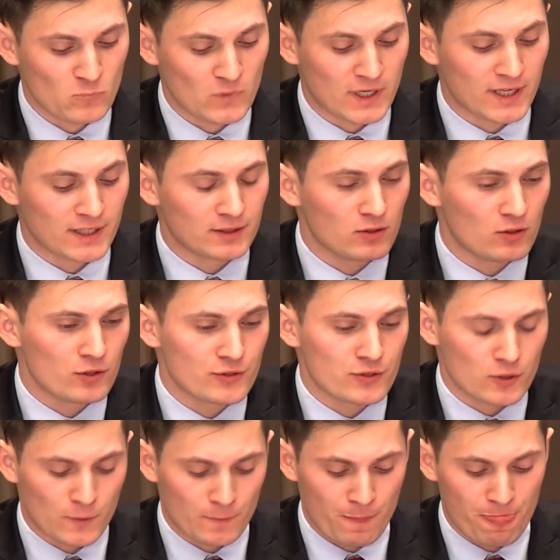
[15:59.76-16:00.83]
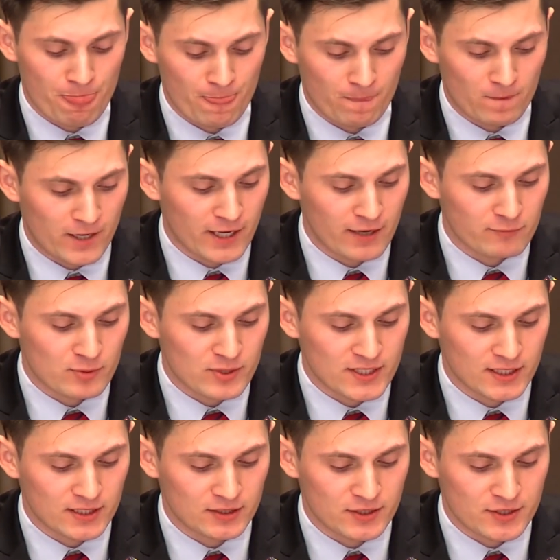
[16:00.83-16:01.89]
And also, I have
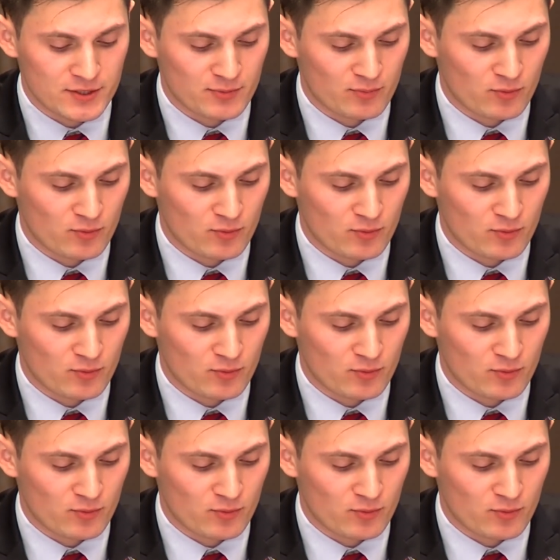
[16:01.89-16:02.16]
presented this